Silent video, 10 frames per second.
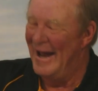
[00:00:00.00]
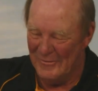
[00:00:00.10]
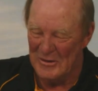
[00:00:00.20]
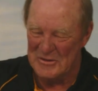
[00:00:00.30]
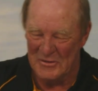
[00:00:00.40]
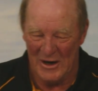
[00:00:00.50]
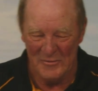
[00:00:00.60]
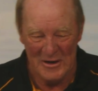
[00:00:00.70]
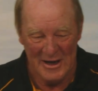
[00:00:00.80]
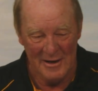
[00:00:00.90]
Yeah, it was terrific. A
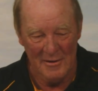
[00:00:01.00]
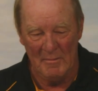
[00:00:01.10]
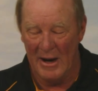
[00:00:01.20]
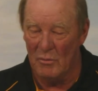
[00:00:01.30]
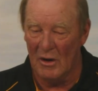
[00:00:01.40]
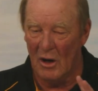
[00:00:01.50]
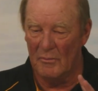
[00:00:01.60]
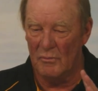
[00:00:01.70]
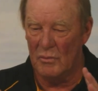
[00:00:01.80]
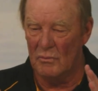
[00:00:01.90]
great weekend.
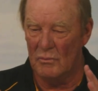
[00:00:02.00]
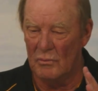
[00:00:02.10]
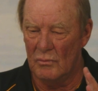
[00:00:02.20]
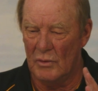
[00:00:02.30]
Mate,